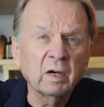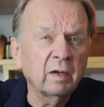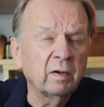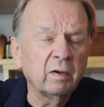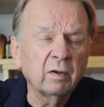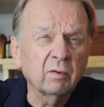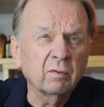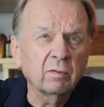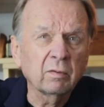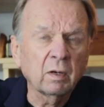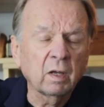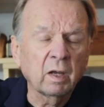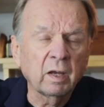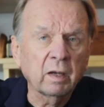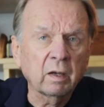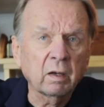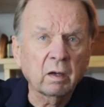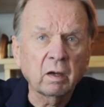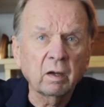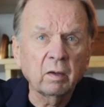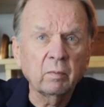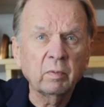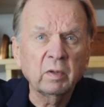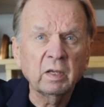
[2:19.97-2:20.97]
I don't like
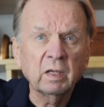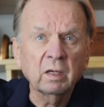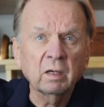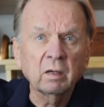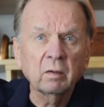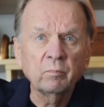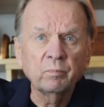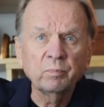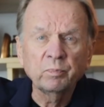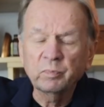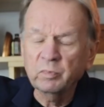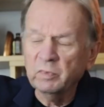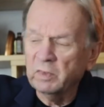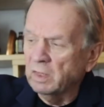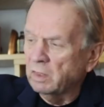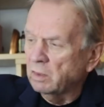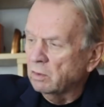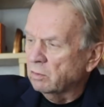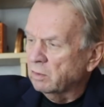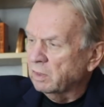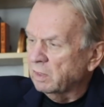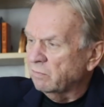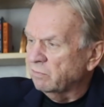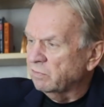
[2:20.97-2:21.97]
IBM. They
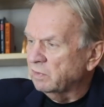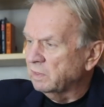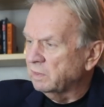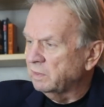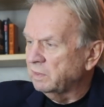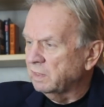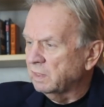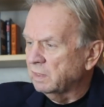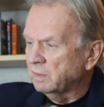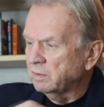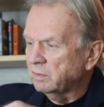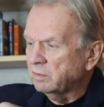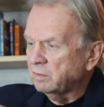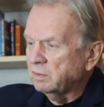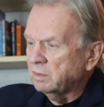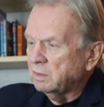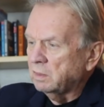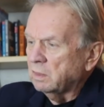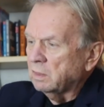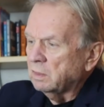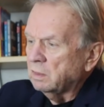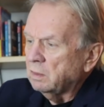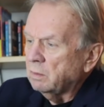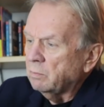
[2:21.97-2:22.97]
don't have an
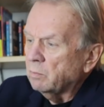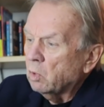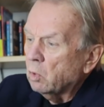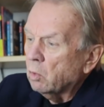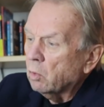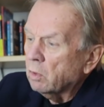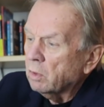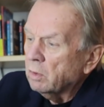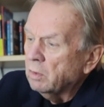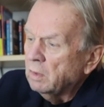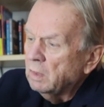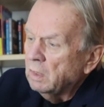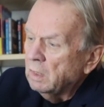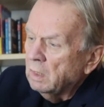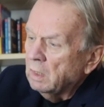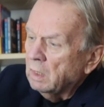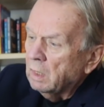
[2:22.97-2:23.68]
identity anymore.